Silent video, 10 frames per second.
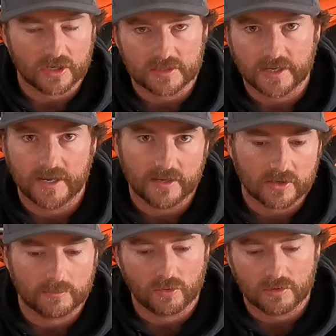on a
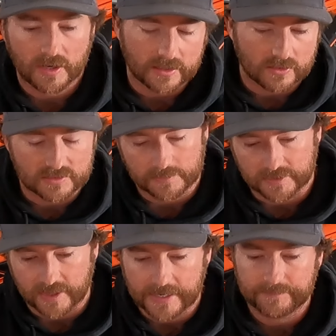tank or more. I don't know,
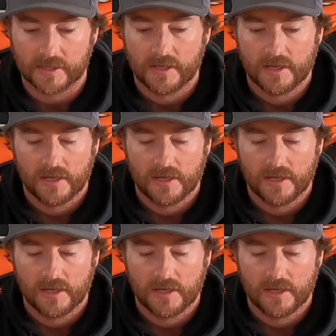something like that.